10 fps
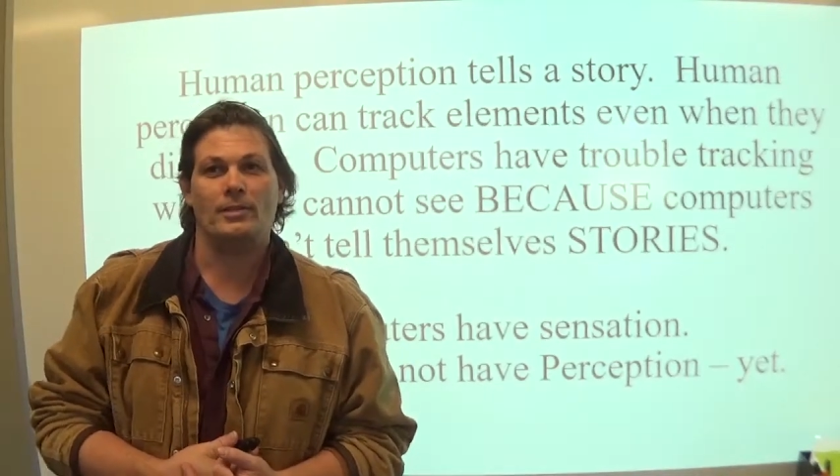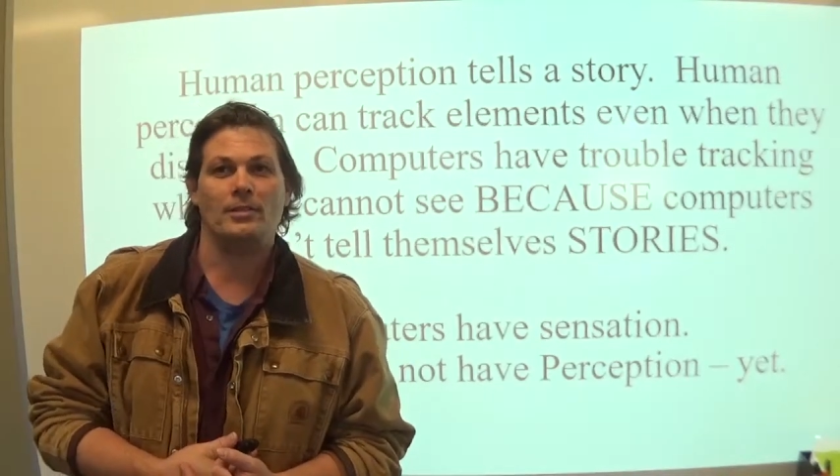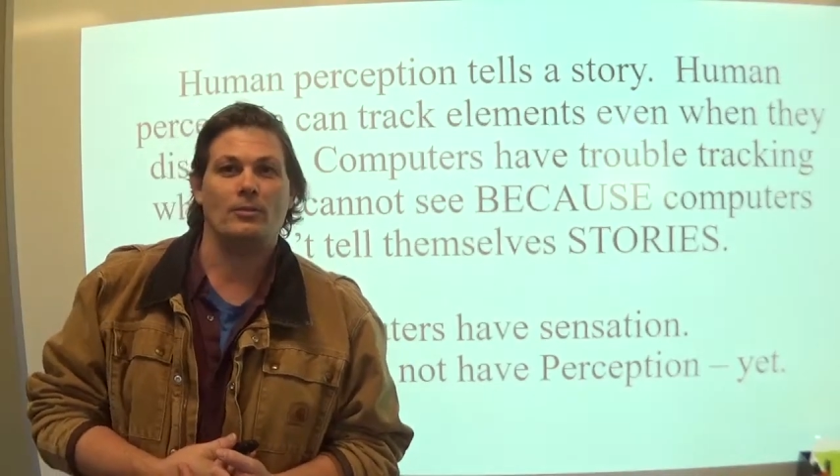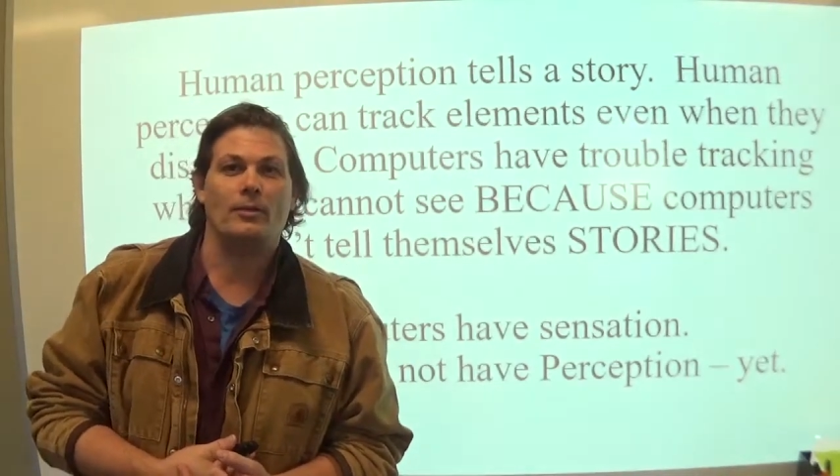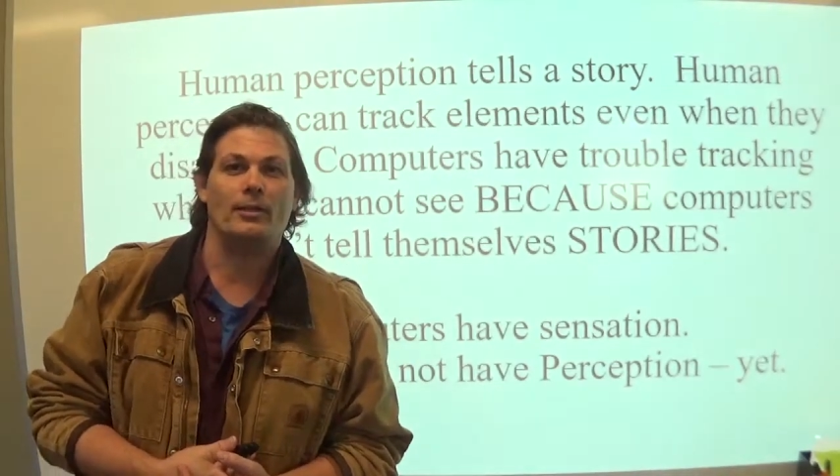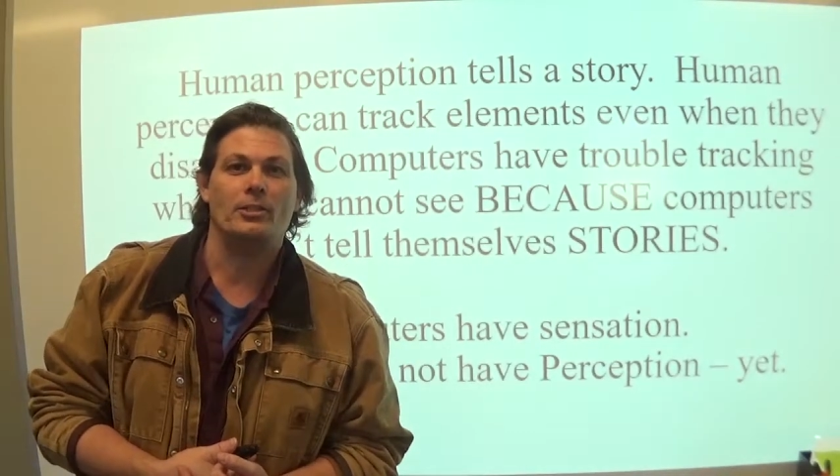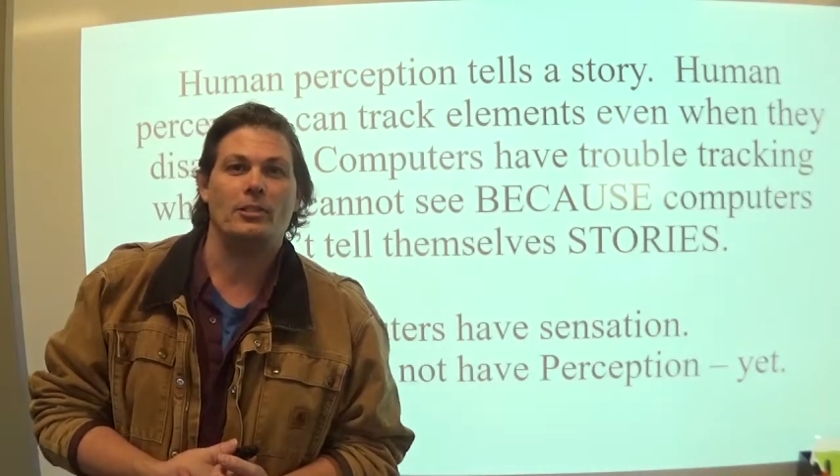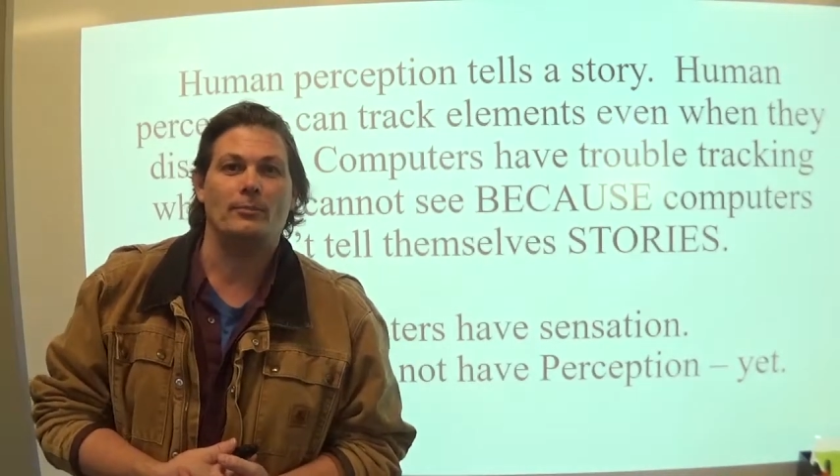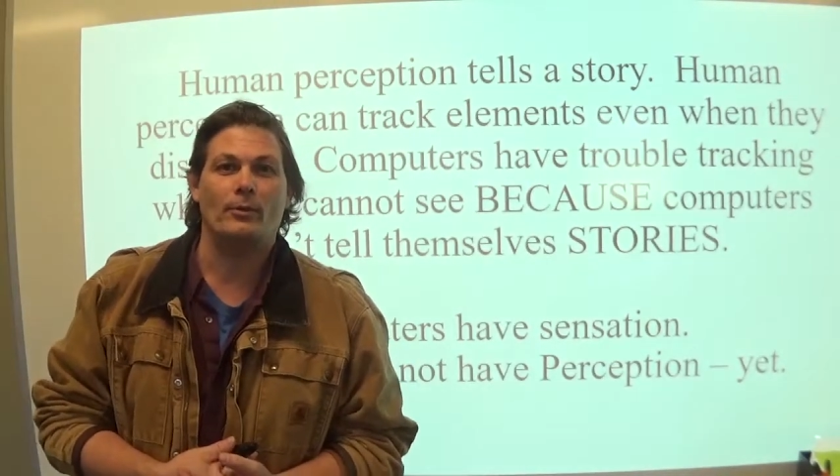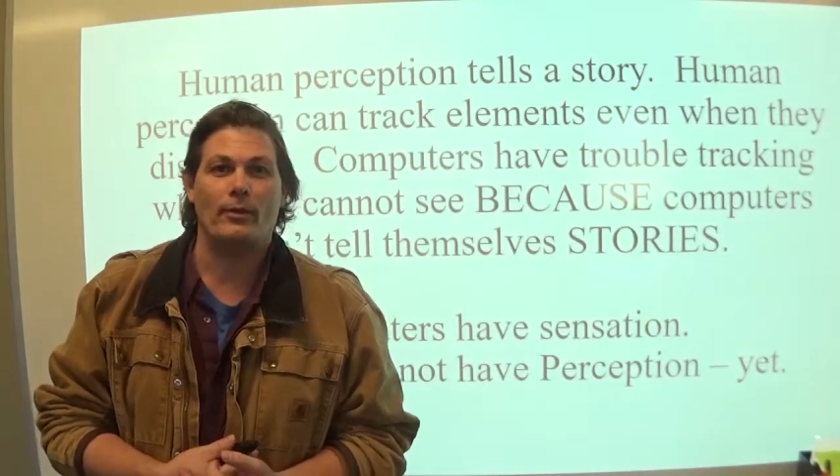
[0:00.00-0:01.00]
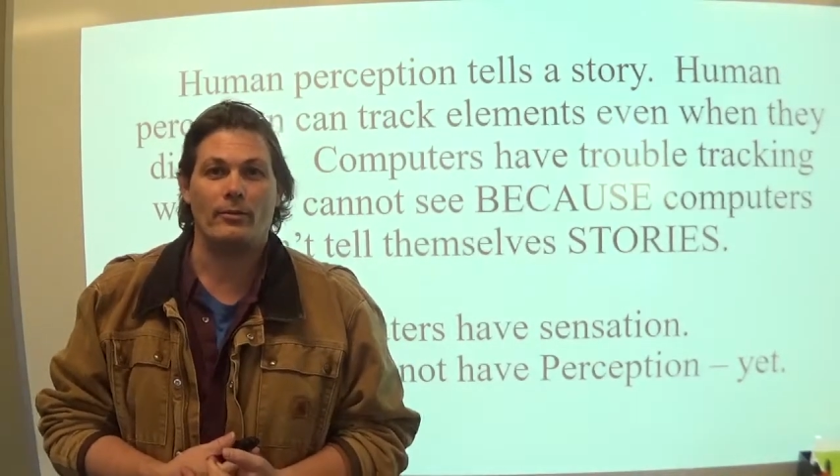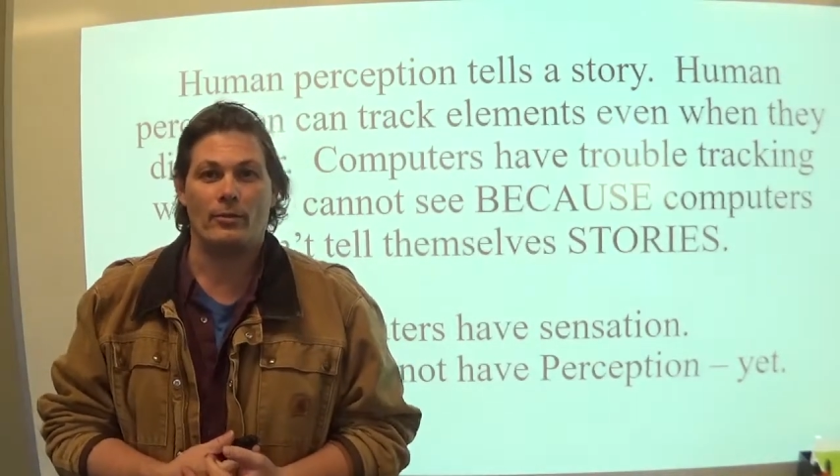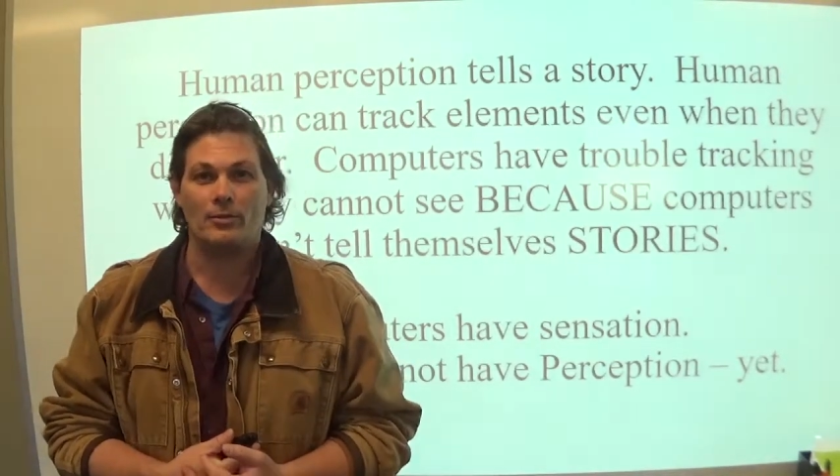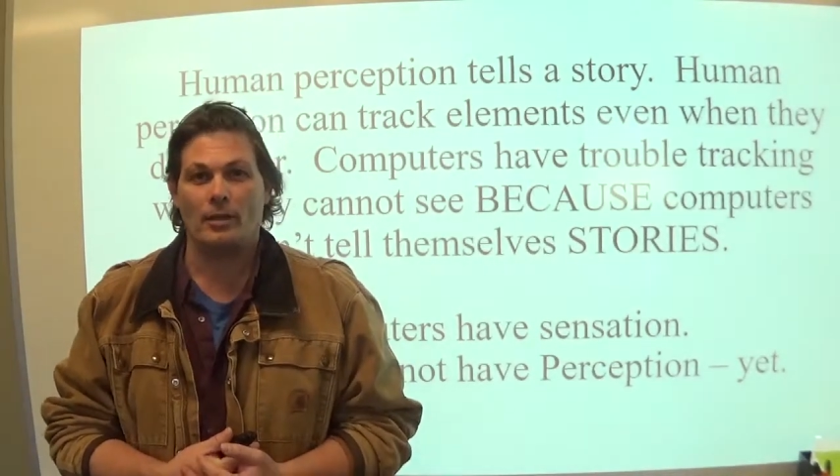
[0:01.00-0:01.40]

still questionable whether those